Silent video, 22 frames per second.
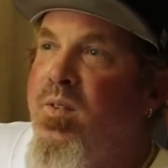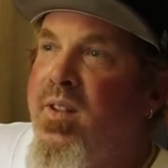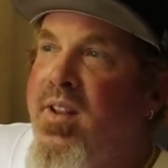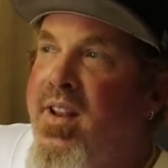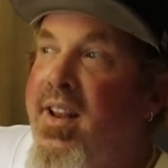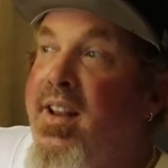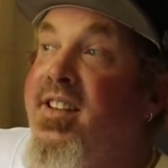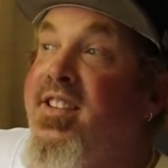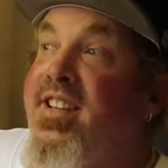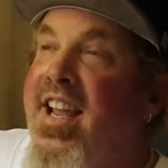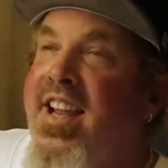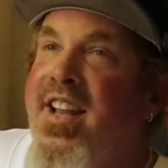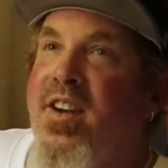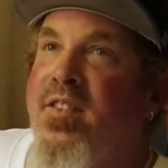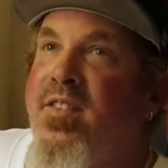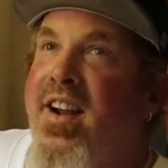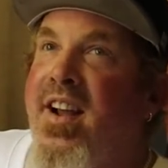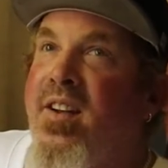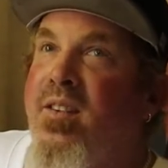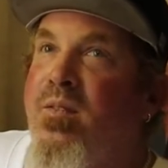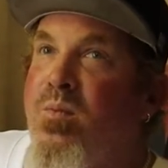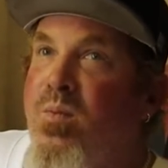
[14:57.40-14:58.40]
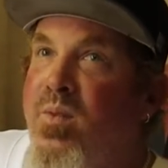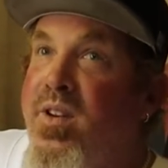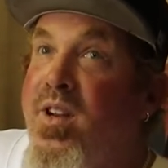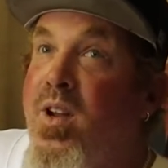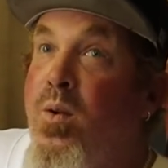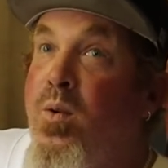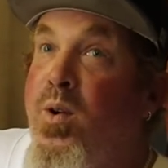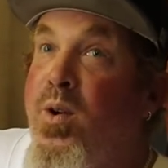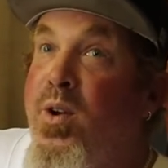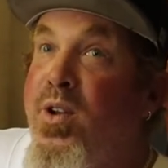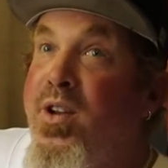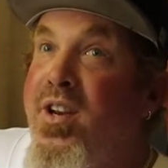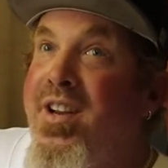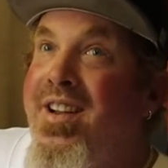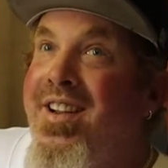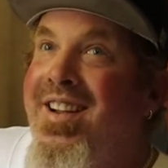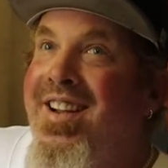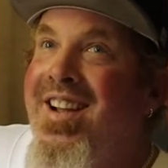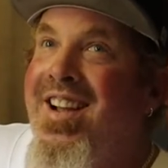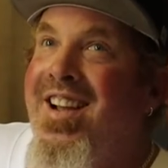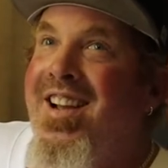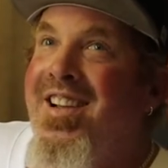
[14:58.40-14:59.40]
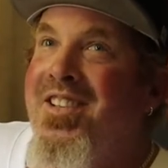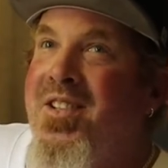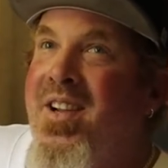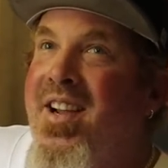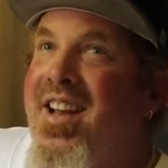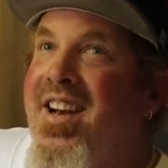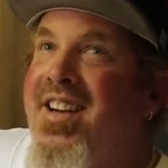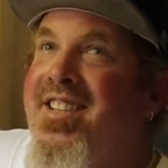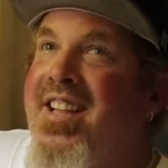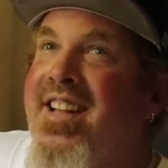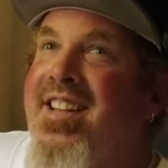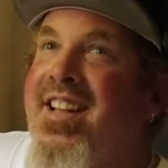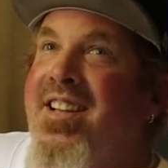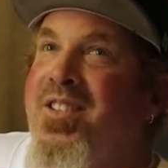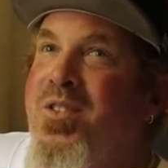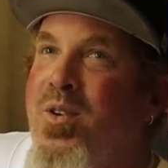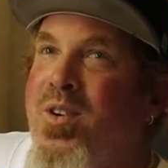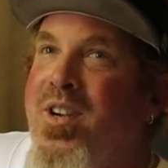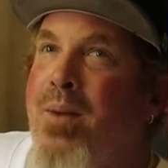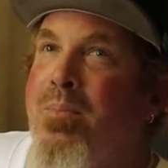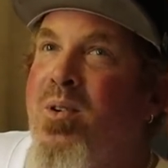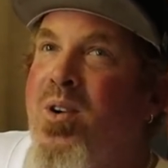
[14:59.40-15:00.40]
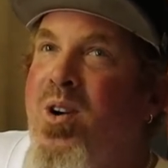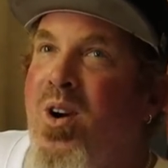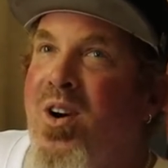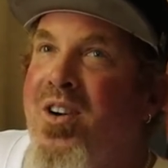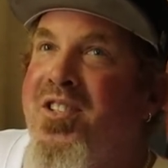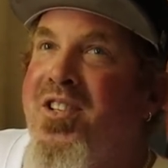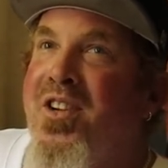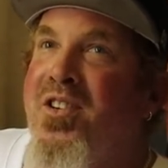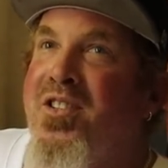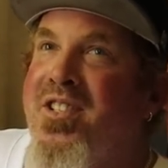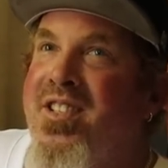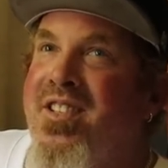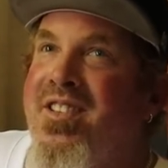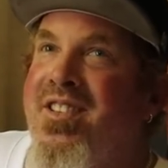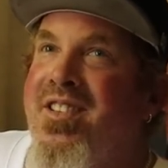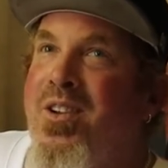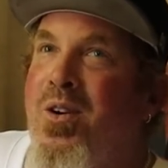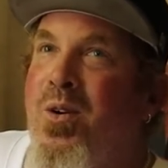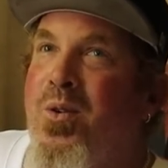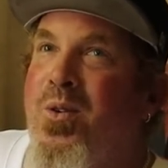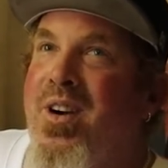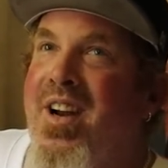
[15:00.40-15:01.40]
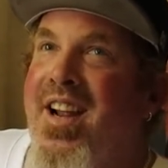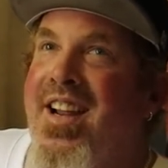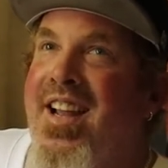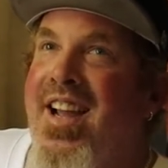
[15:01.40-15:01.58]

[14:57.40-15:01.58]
he'd take it around with no hood. So I got to take that to a couple car shows the older I